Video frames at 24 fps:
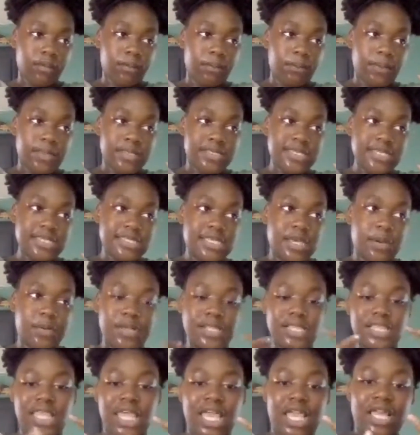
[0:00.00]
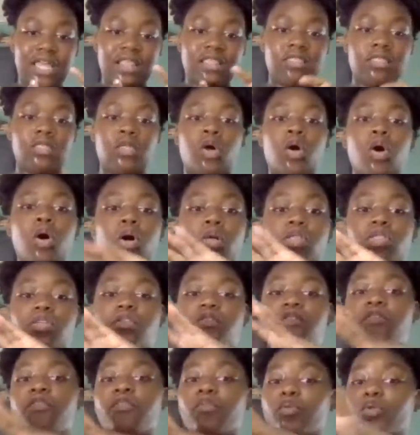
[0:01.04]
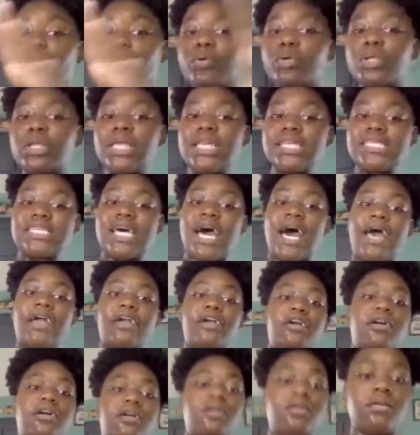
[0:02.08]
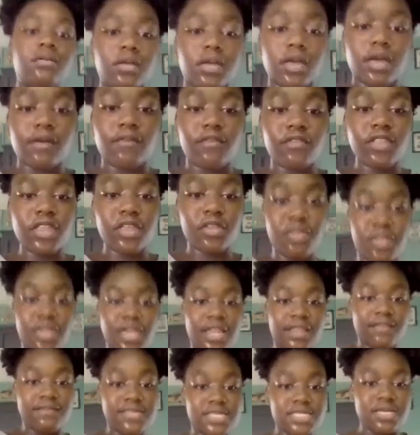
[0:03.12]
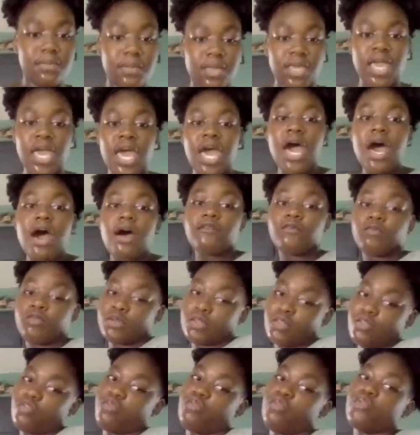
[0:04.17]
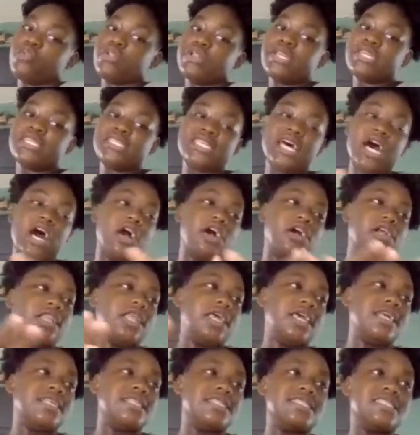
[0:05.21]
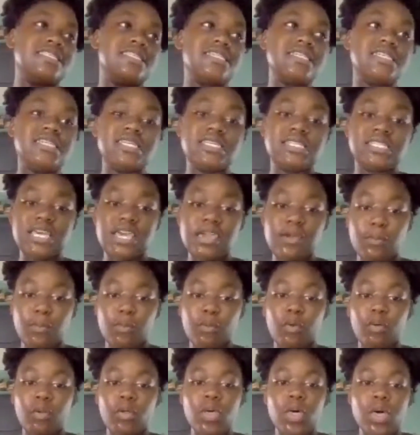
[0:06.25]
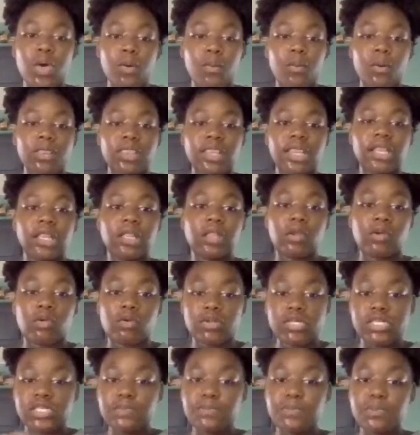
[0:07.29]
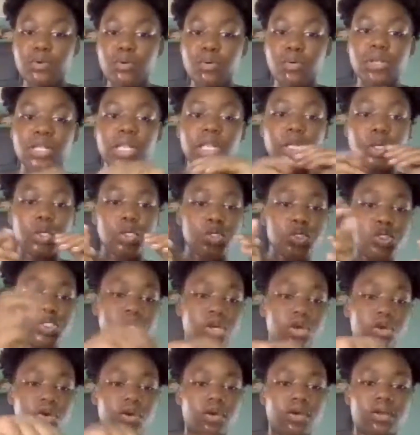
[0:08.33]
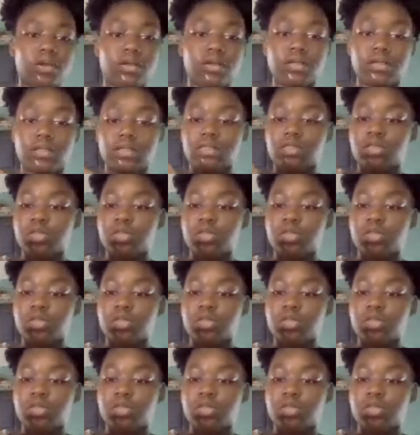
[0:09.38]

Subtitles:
A tea set with like all the full entire with a full entire like tea table with the little spoon, the little sugar